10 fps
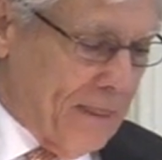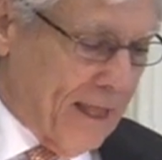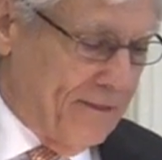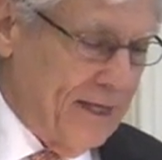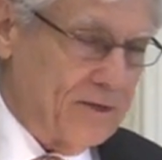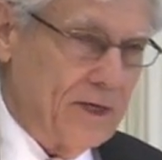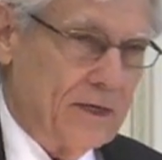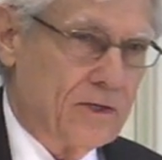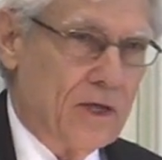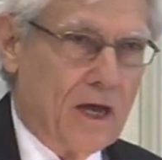This
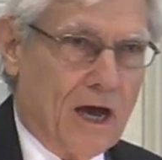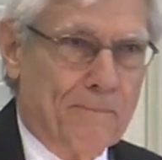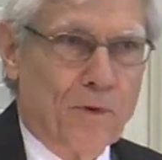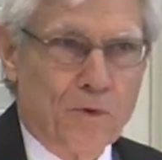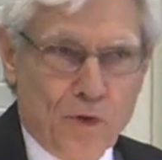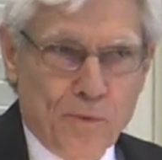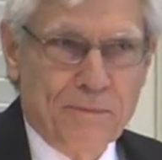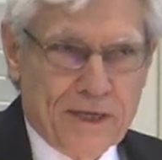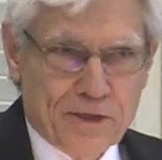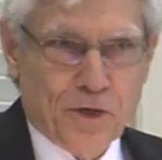is the upper
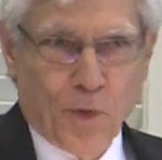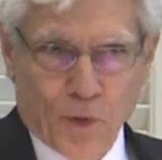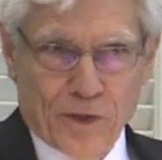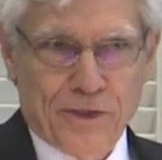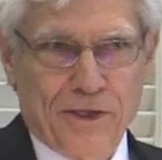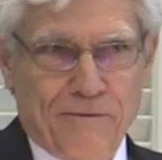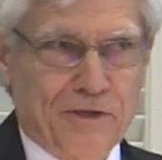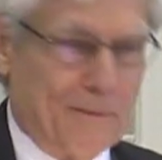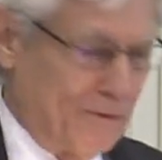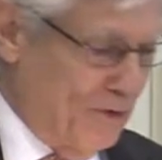room discourse, if
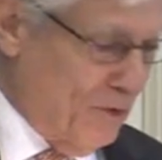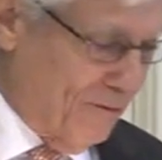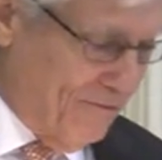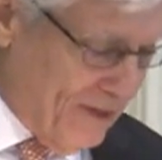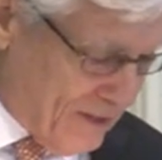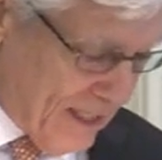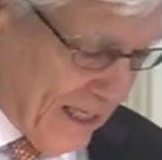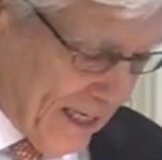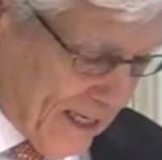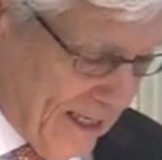some of you are
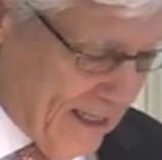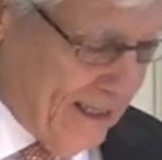visiting.